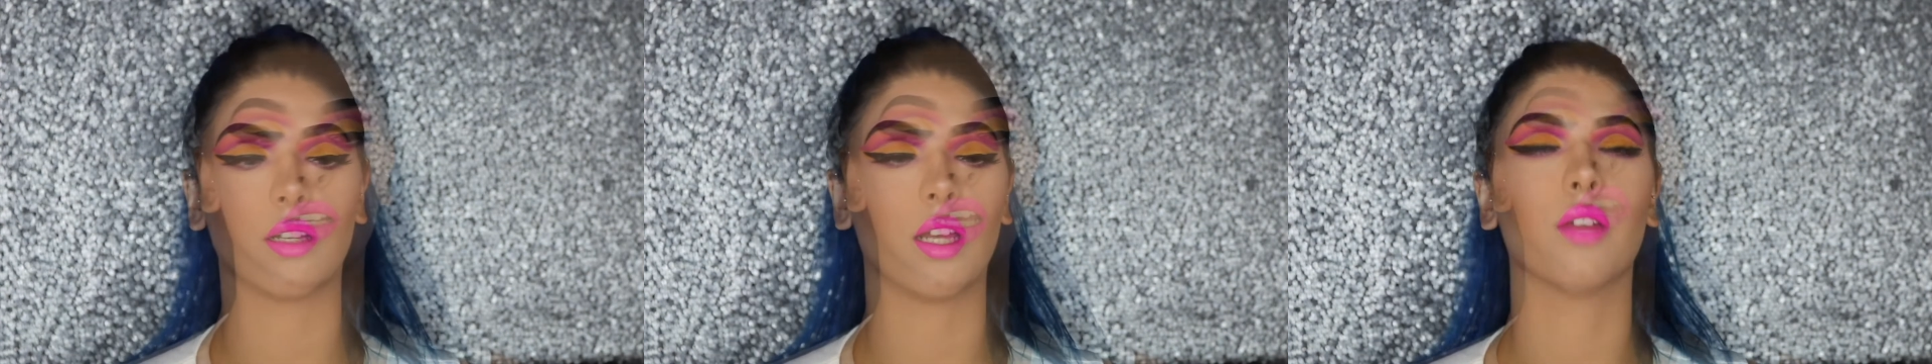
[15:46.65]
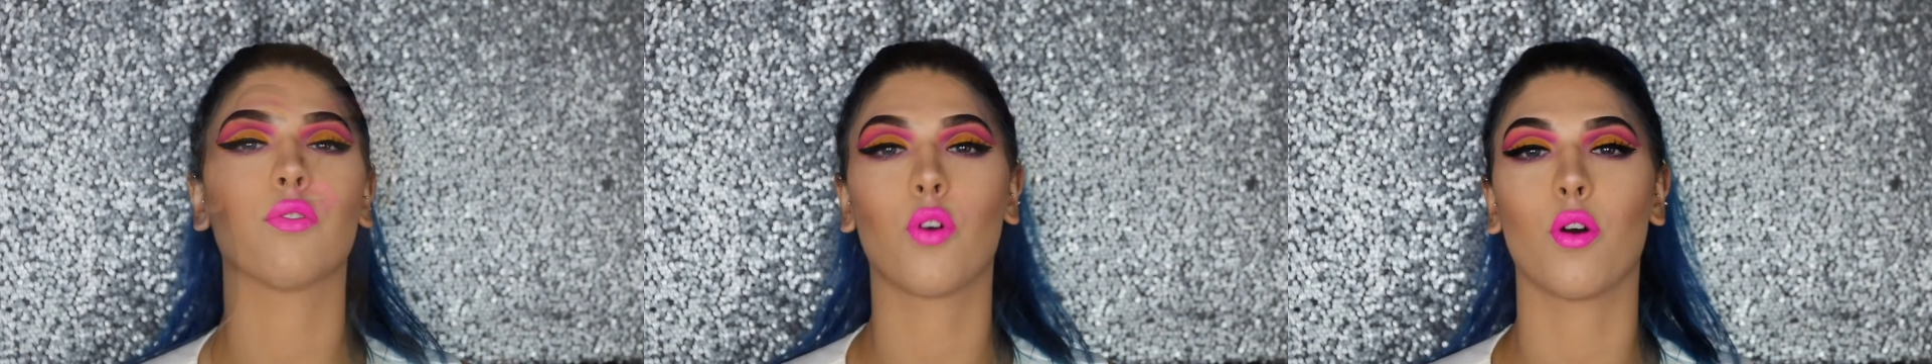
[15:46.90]

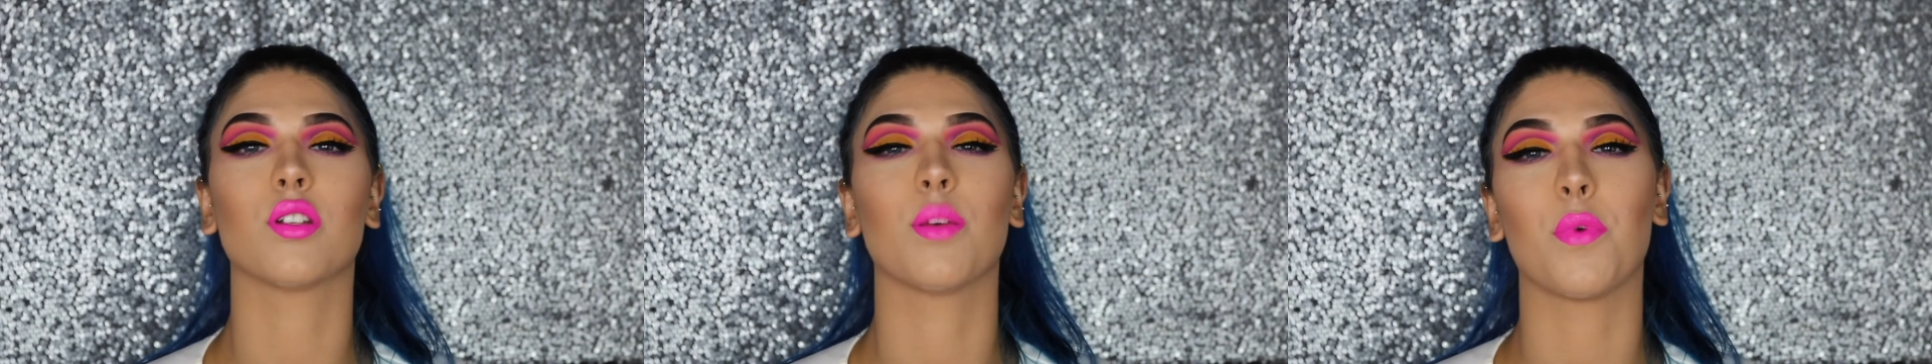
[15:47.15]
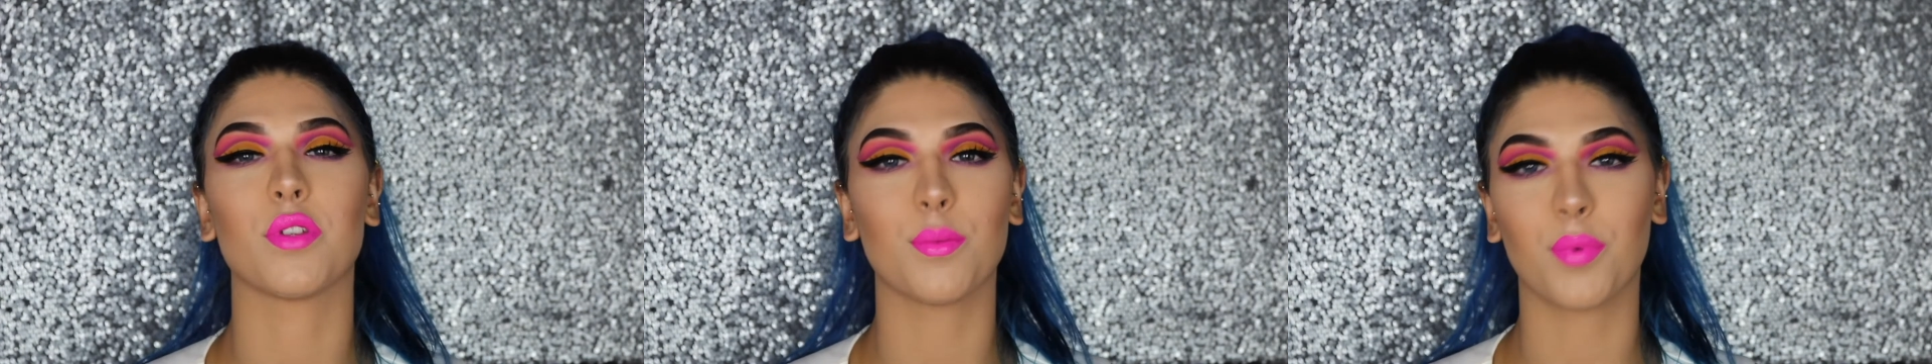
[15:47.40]
And of course, the
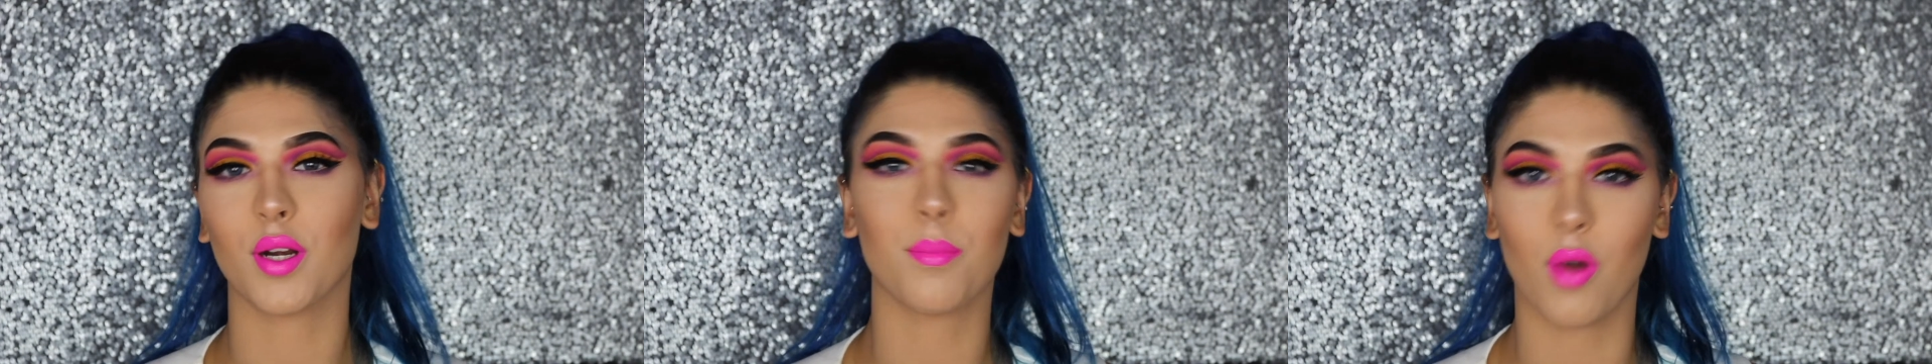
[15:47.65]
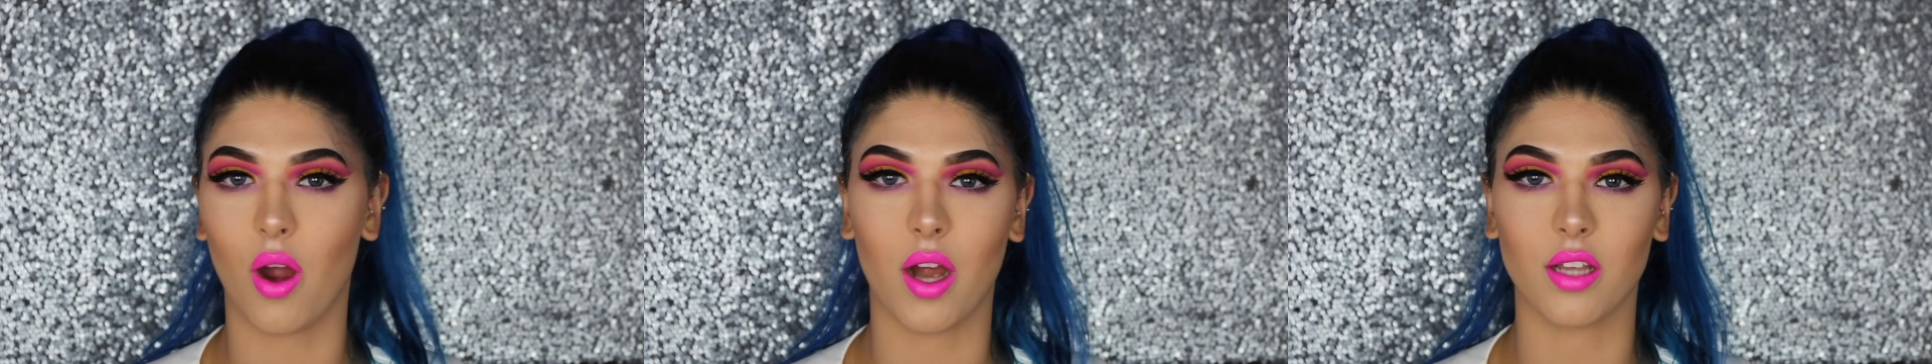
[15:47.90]
most important
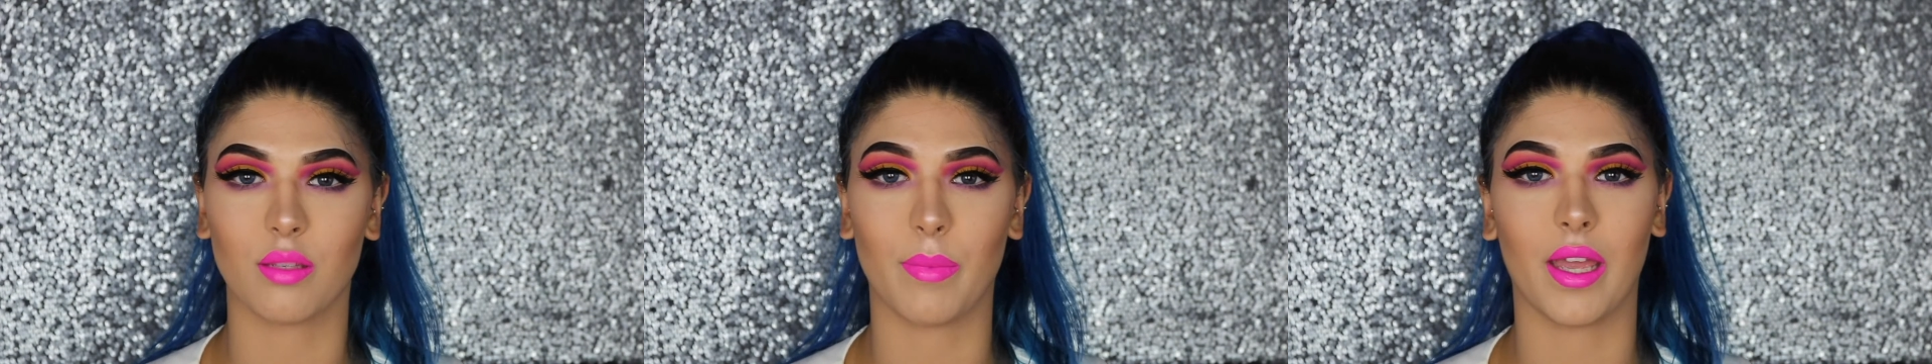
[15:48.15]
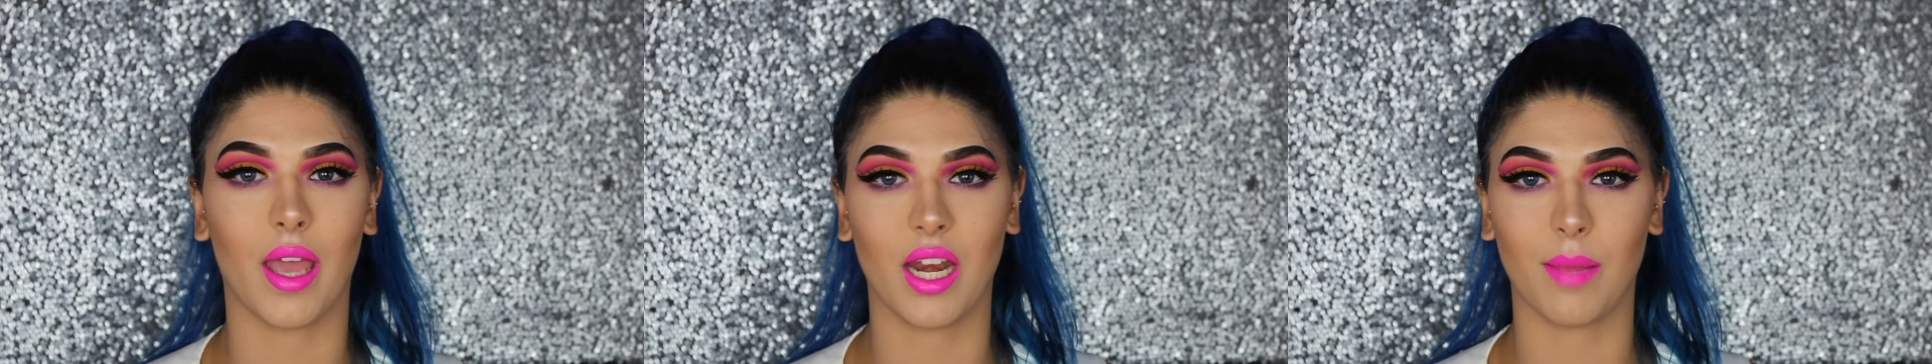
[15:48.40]
part to
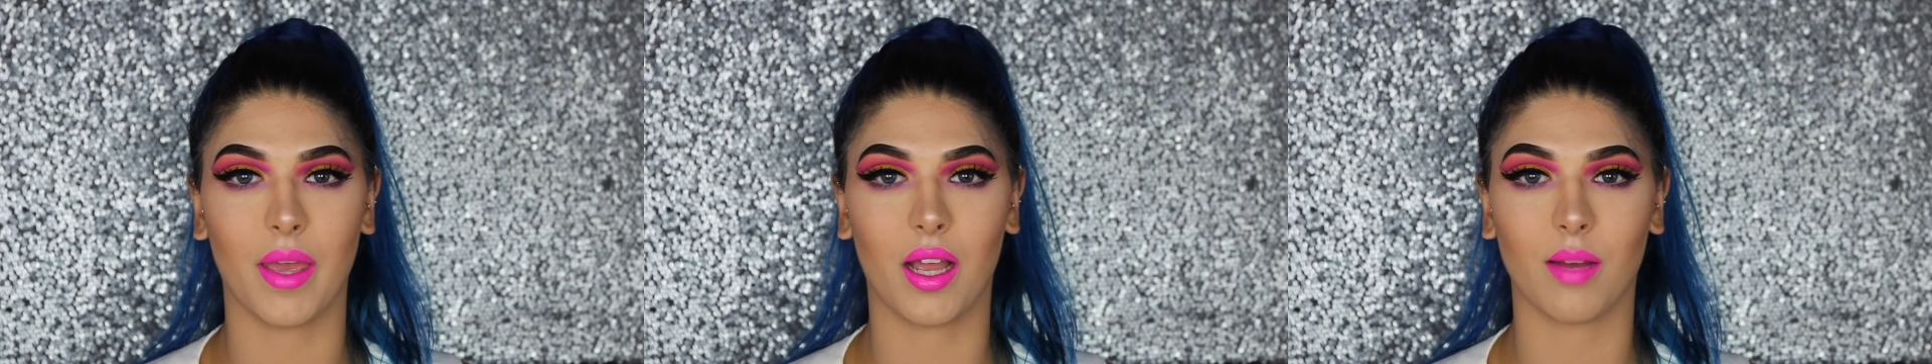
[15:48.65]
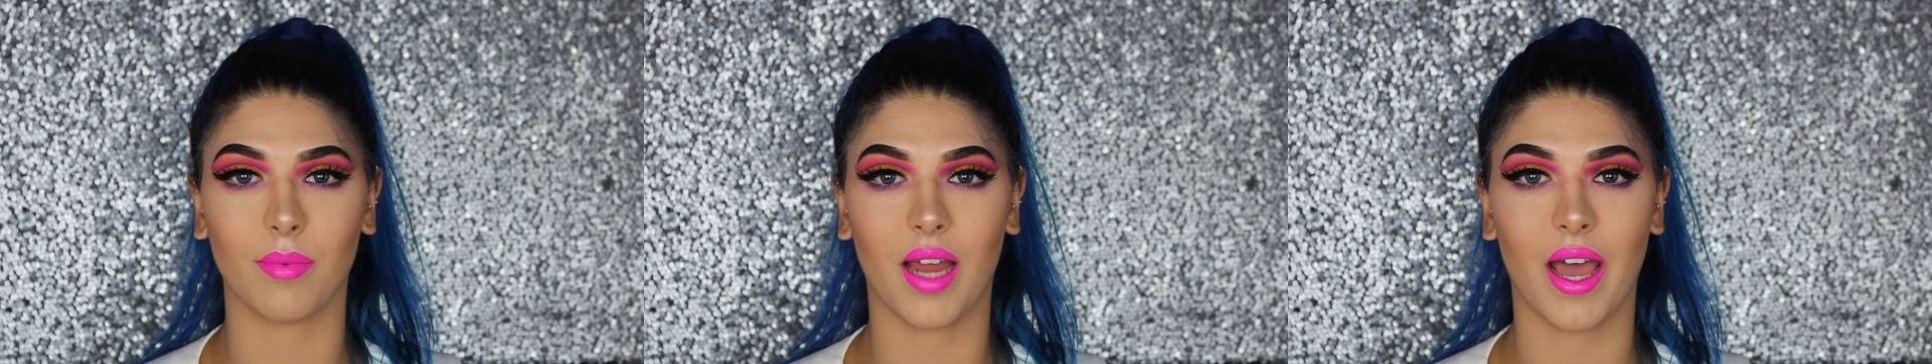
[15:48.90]
make any
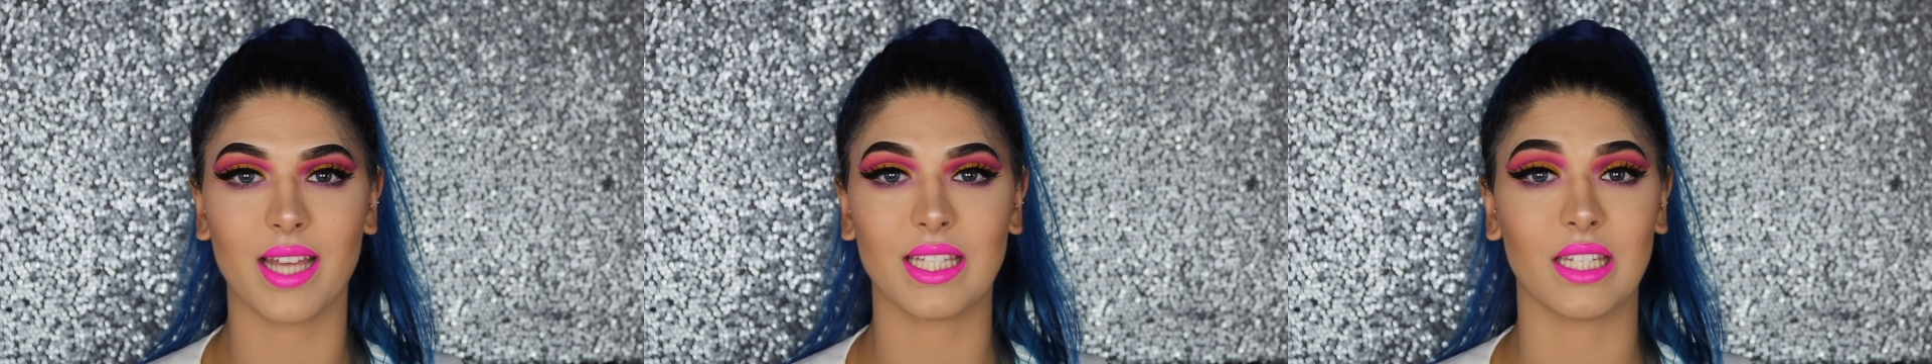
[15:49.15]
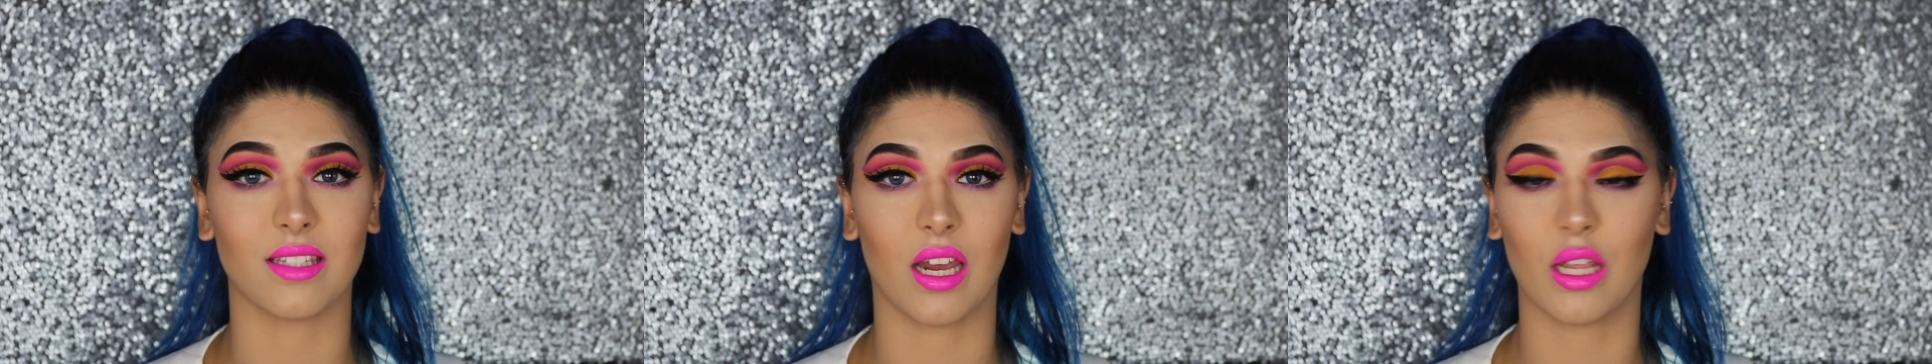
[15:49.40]
makeup last
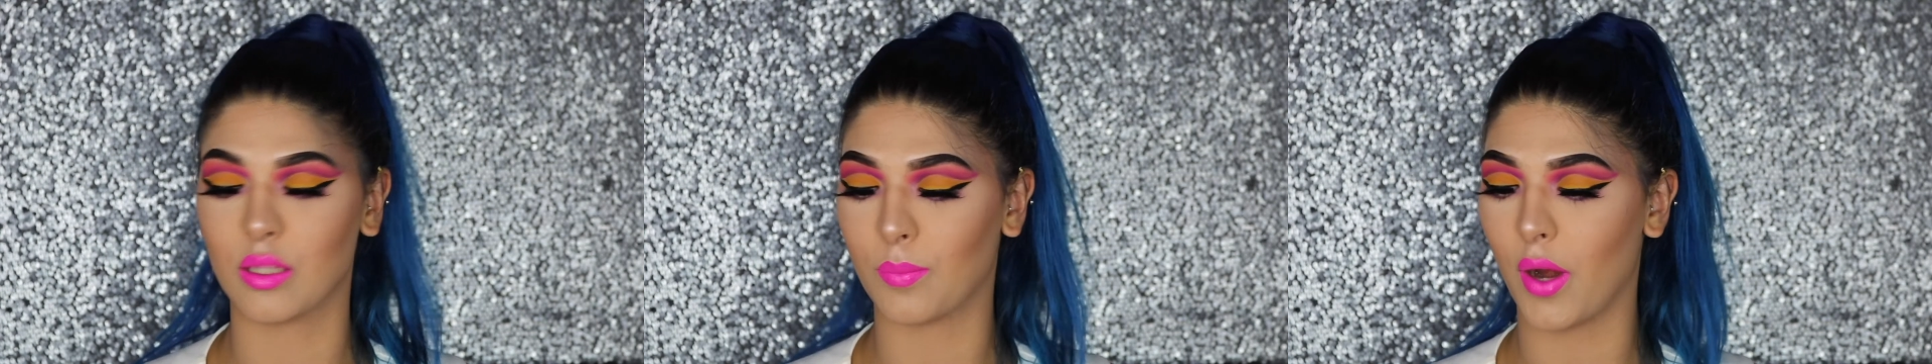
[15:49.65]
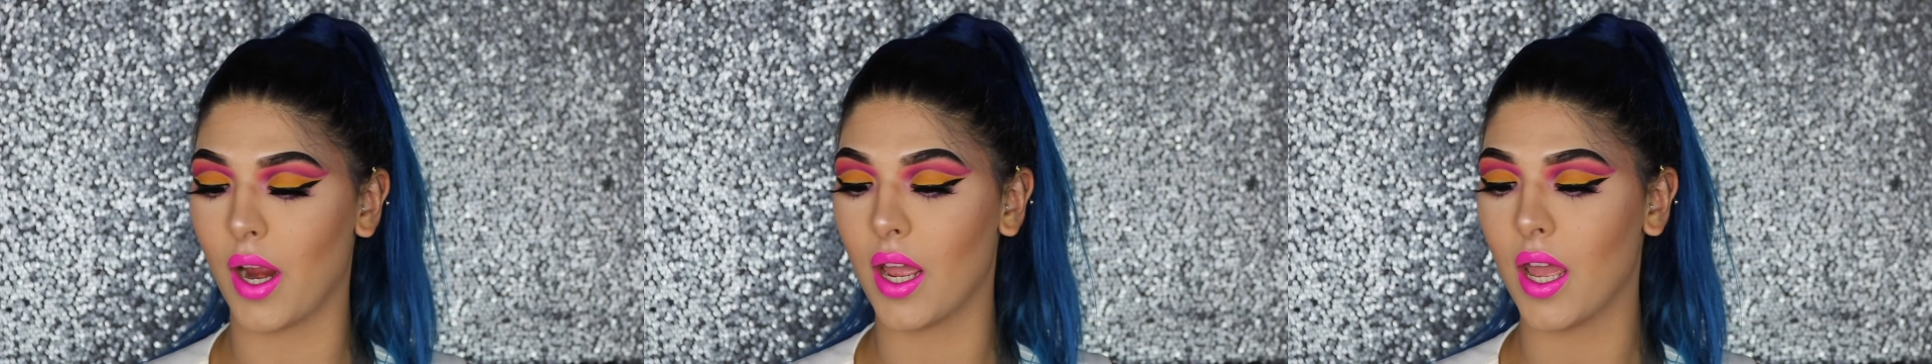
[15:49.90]
is setting
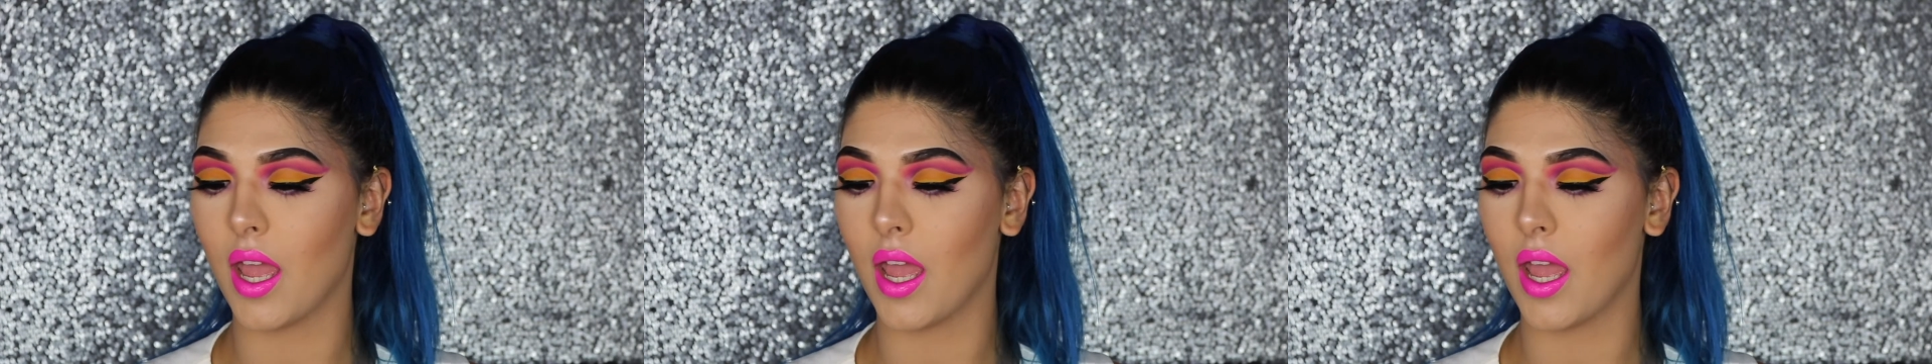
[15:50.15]
spray.